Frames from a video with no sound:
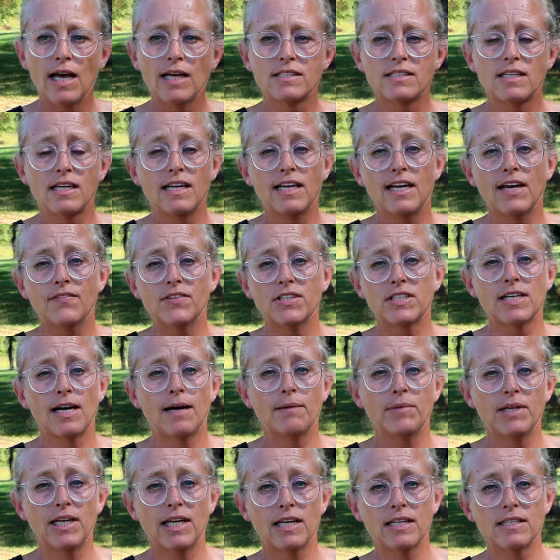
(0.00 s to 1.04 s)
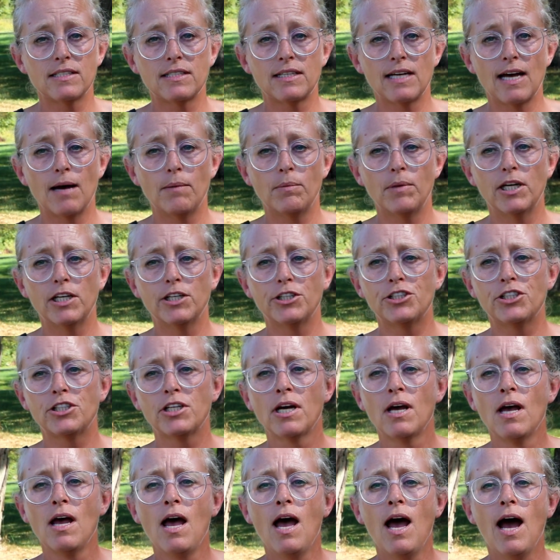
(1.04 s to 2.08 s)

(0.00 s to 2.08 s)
It's going to give it time to get established.